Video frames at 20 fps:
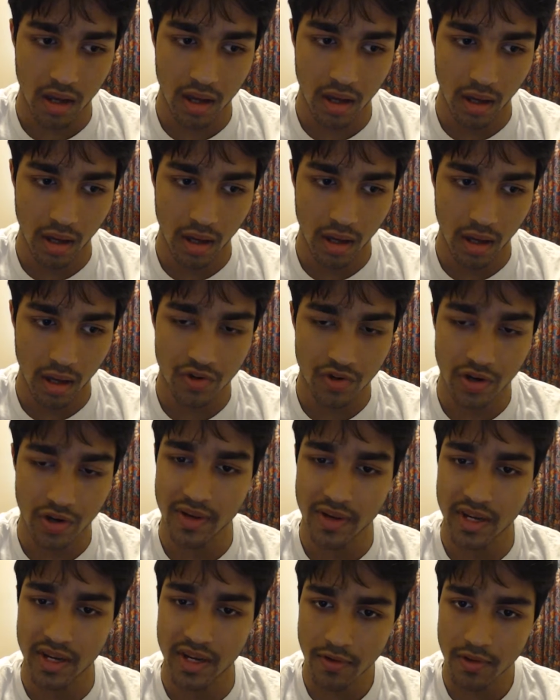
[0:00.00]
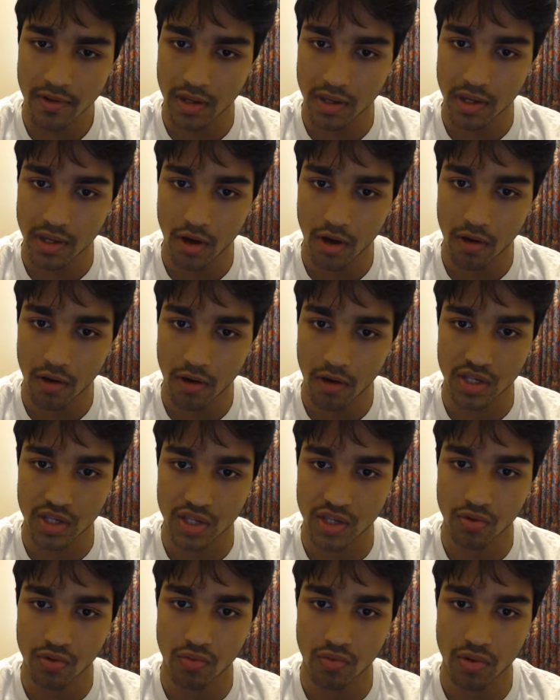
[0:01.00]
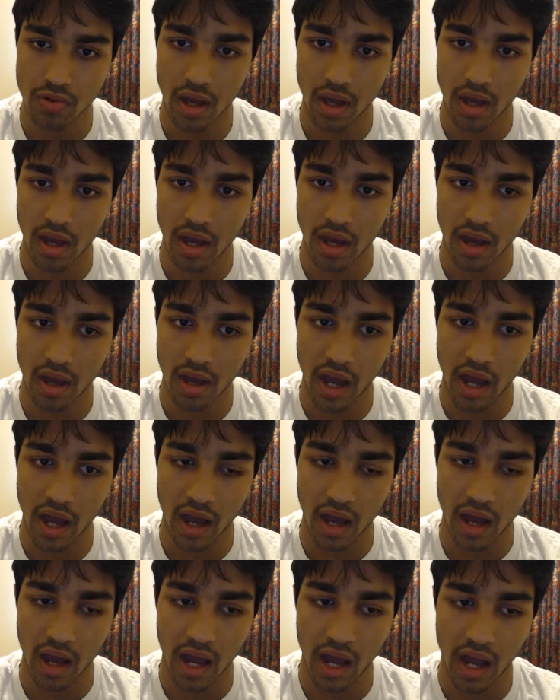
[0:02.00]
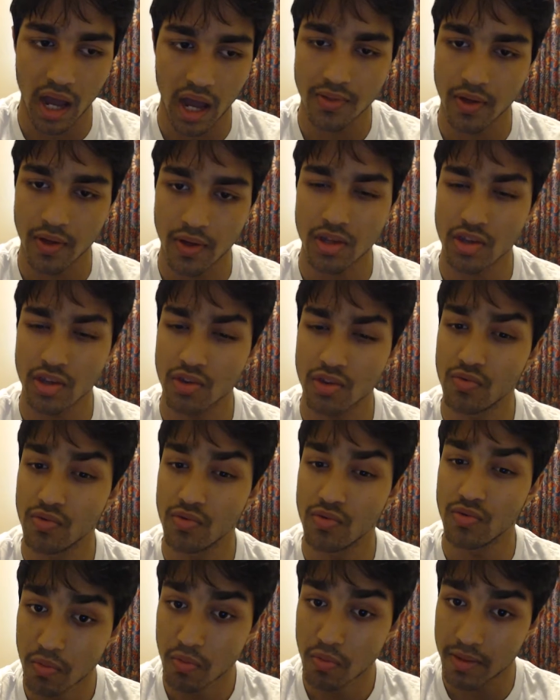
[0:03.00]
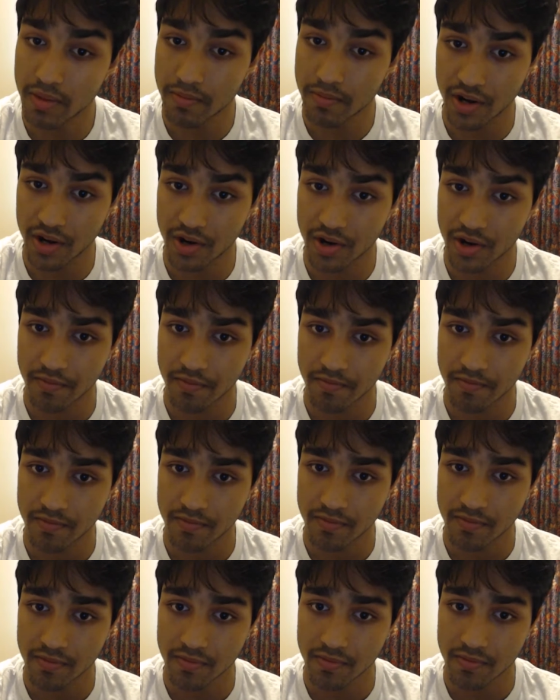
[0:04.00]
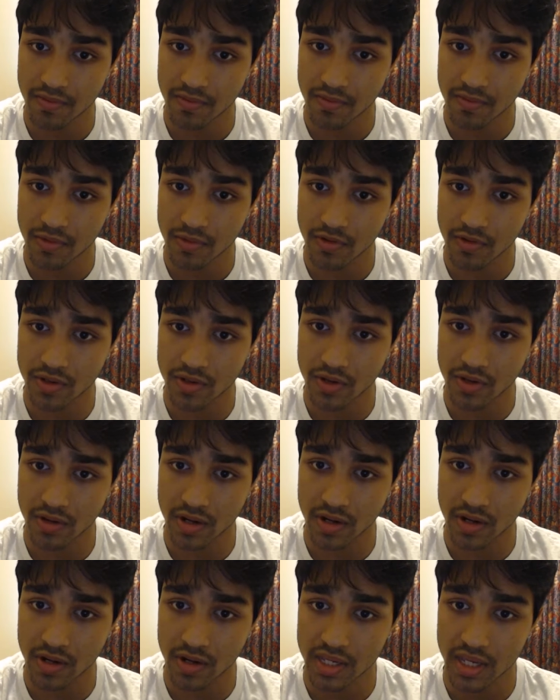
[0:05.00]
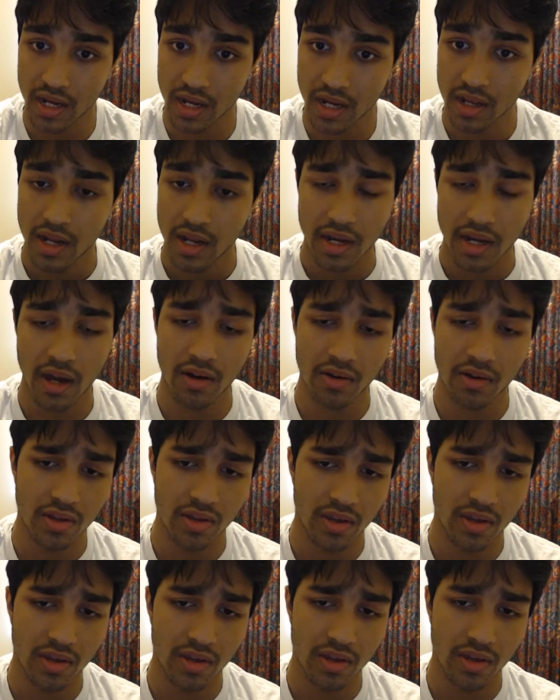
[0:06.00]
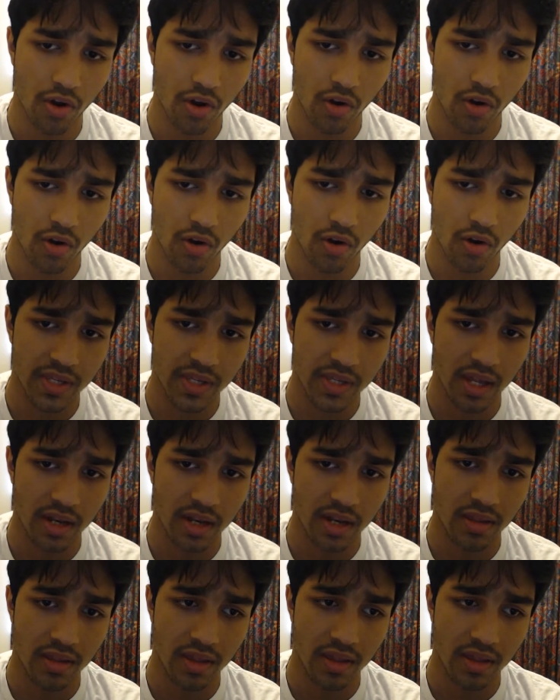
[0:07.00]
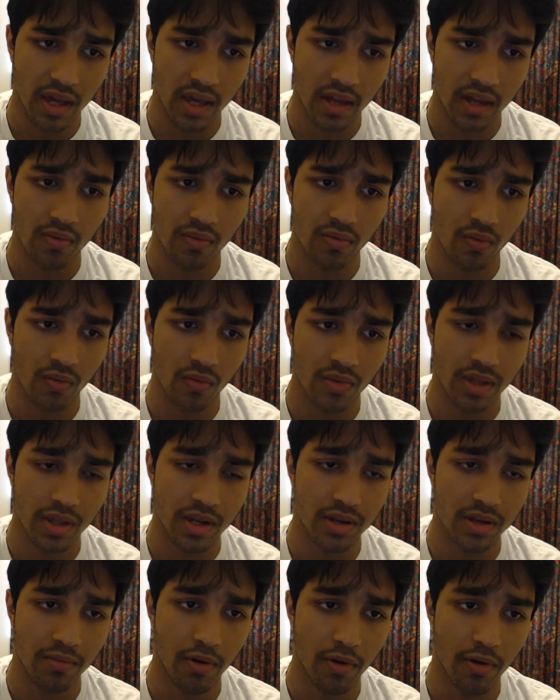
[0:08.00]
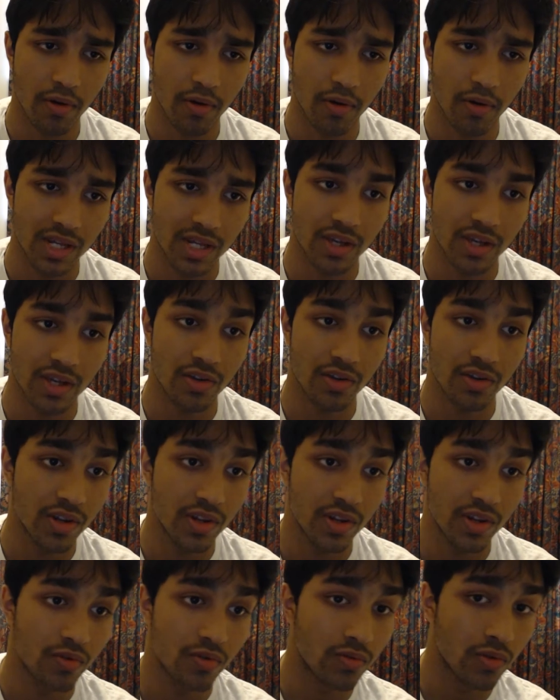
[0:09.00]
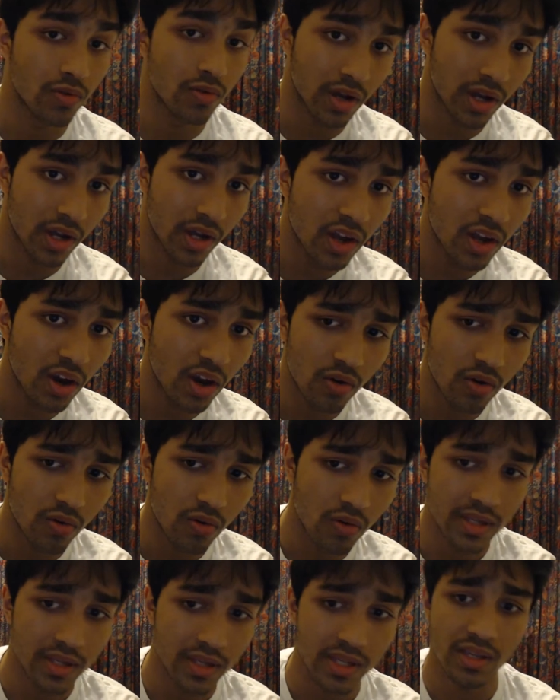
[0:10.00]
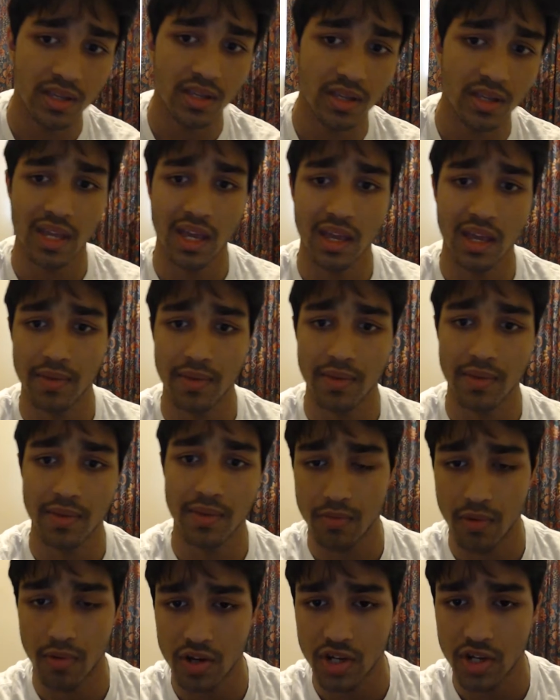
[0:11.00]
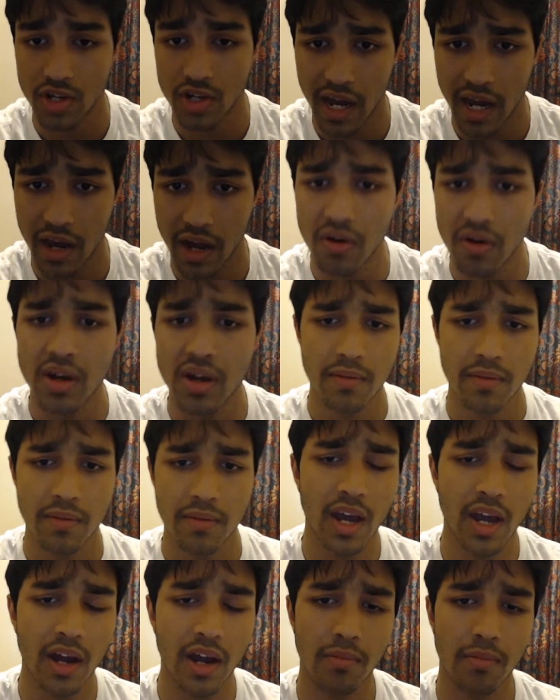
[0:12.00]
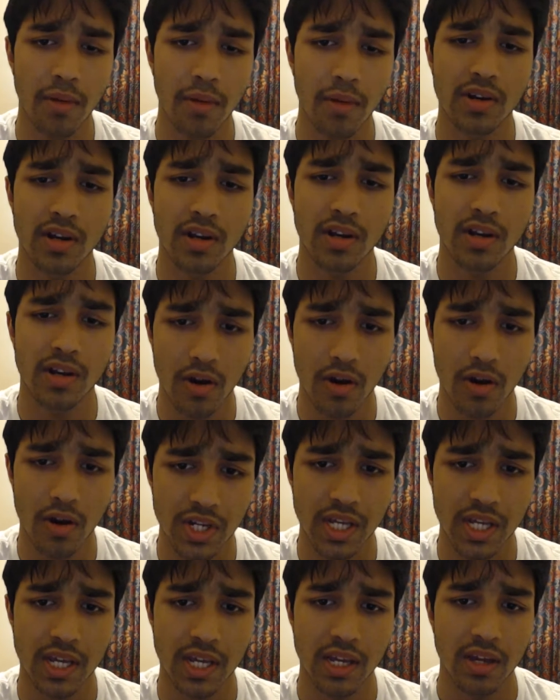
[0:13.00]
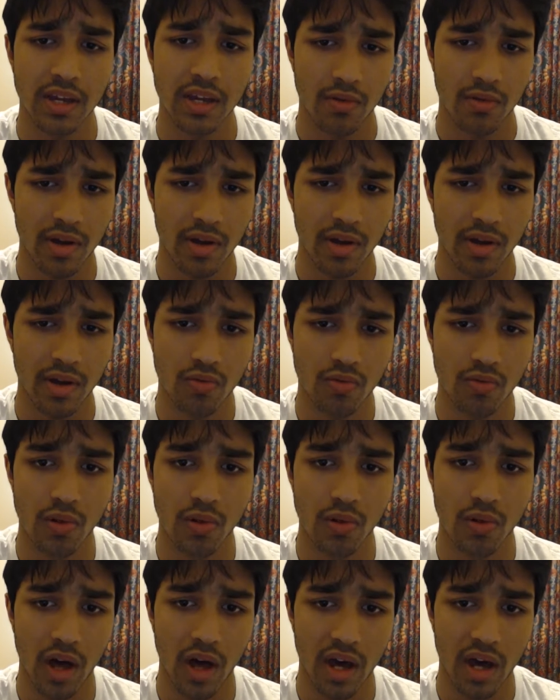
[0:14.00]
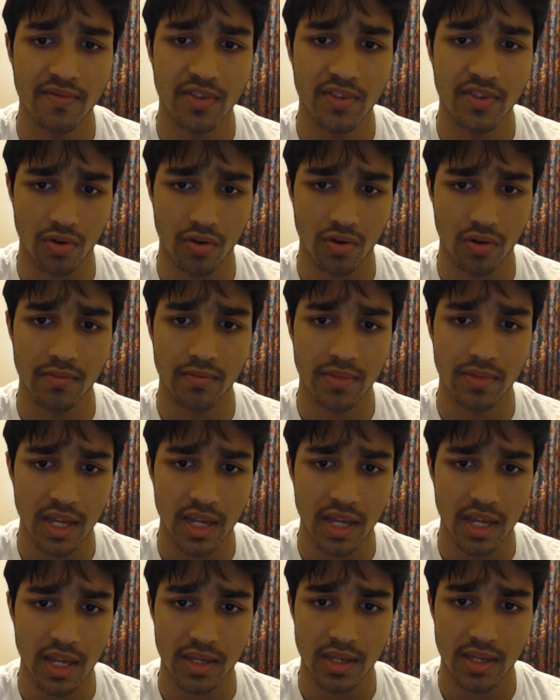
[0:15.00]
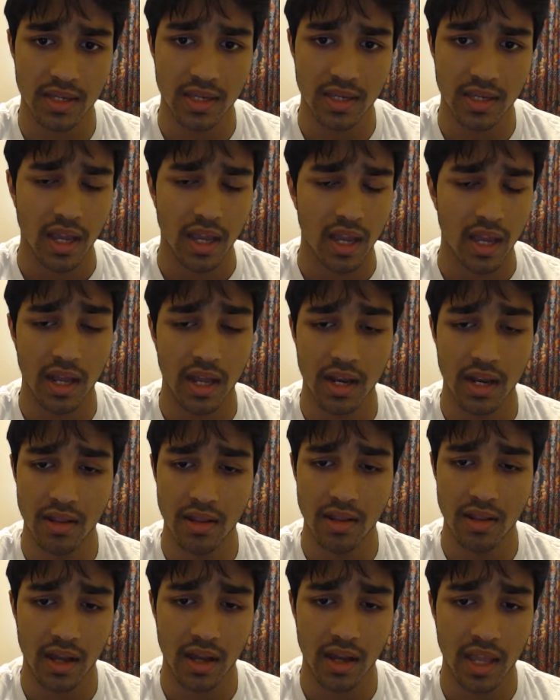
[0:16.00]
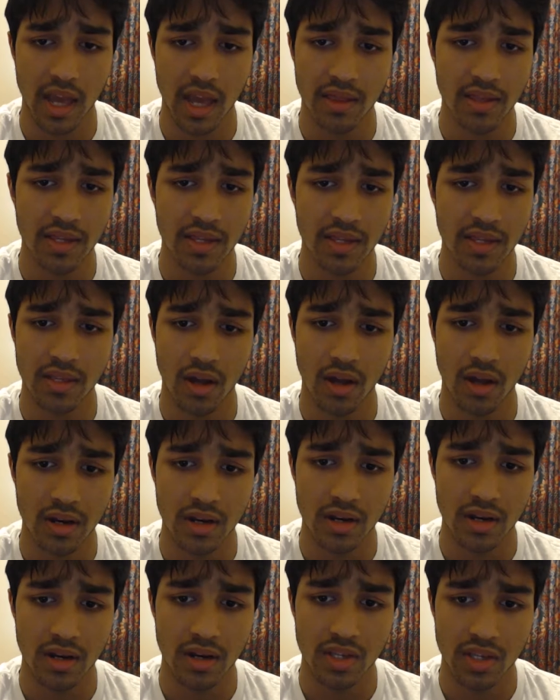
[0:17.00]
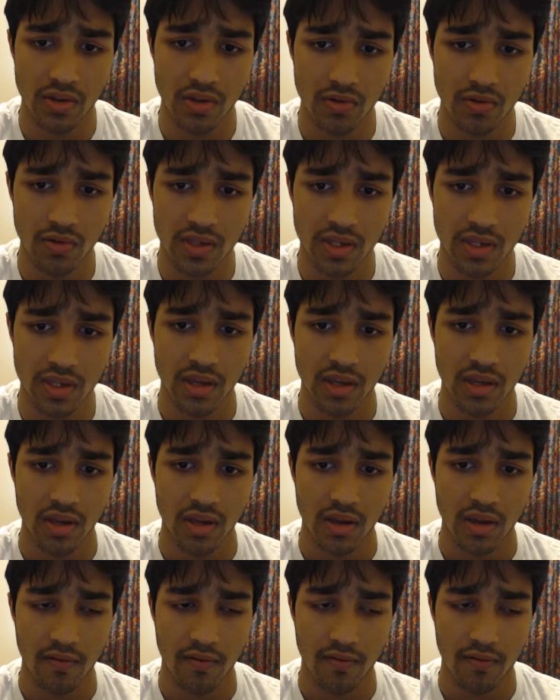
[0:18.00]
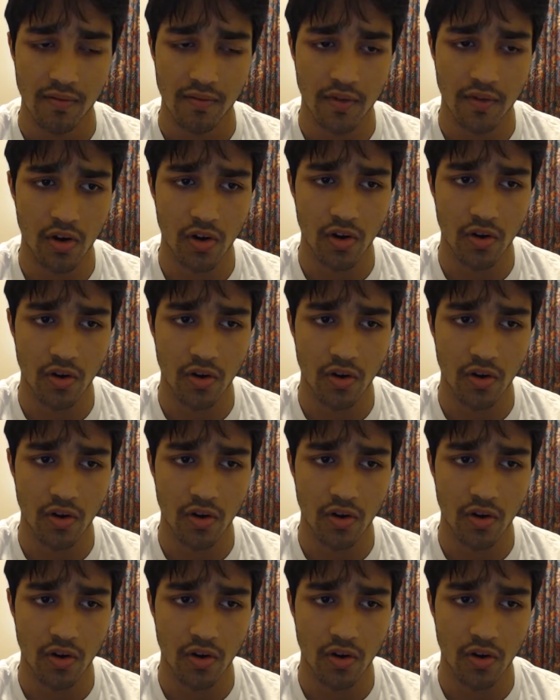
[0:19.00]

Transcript: treat me differently, because I thought you knew me better to a certain extent. Now, I know you said that the Debarshi that you knew long ago wasn't the same as the Debarshi now. You got to remember, Debarshi went through a lot of circumstances, and again, this is not an excuse for